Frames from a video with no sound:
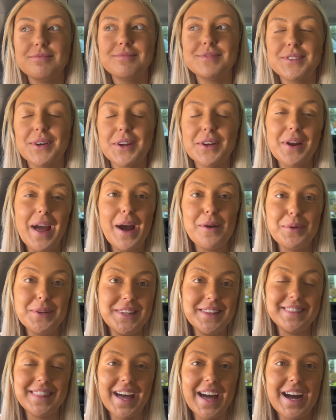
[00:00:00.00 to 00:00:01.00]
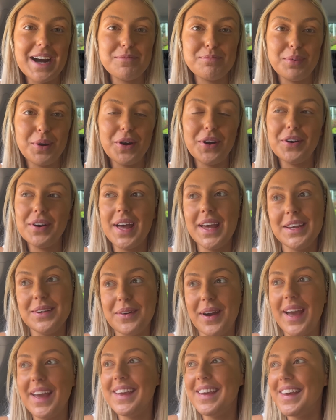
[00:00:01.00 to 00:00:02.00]
so I don't know how we did that, but
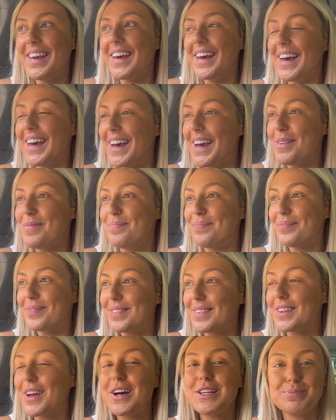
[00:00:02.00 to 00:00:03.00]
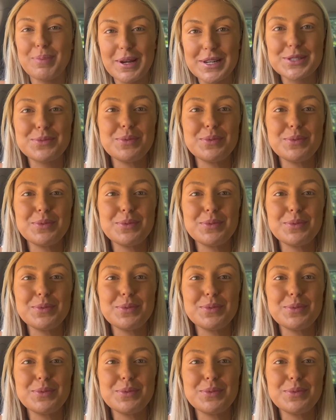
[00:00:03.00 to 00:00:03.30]
anyway, not as bad as